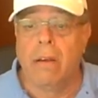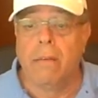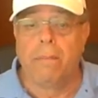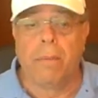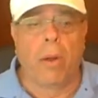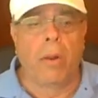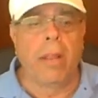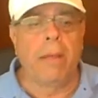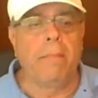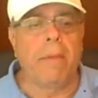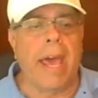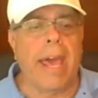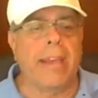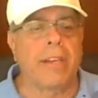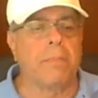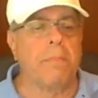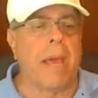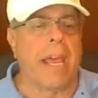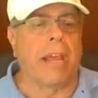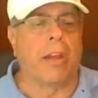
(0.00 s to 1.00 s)
Bowling
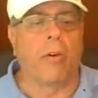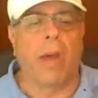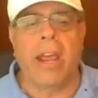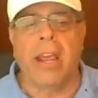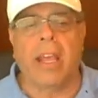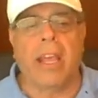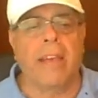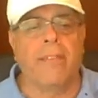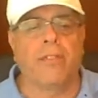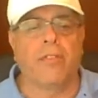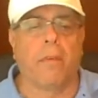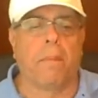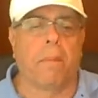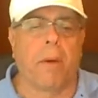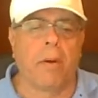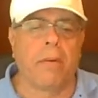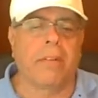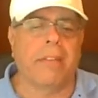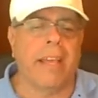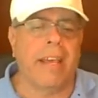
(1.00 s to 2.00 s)
bags make great gifts for
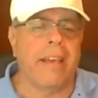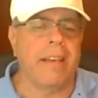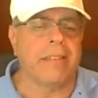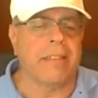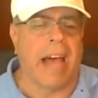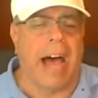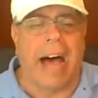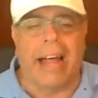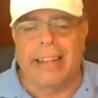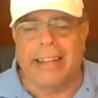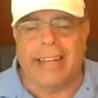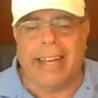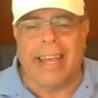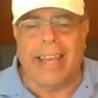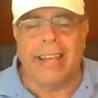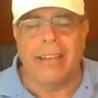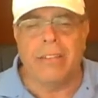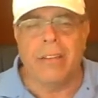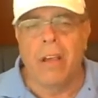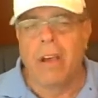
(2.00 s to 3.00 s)
birthdays,
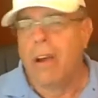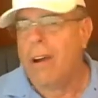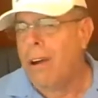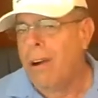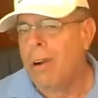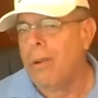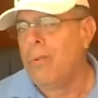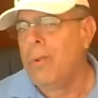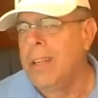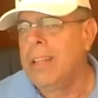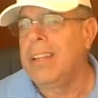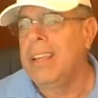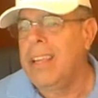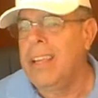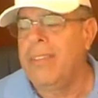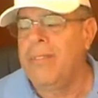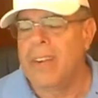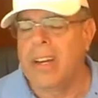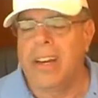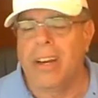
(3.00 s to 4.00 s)
holidays, or really
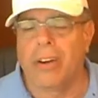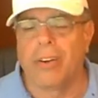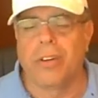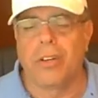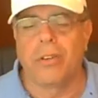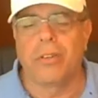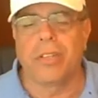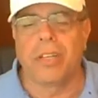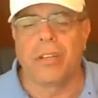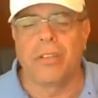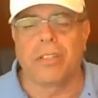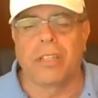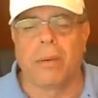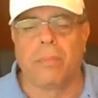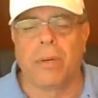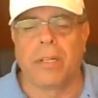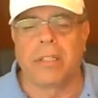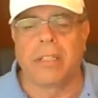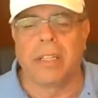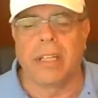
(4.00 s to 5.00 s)
even introducing
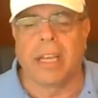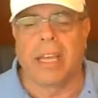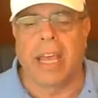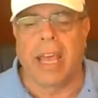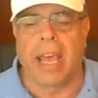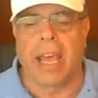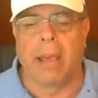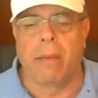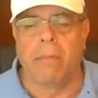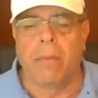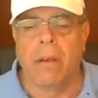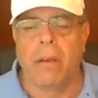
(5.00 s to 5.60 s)
someone to the game.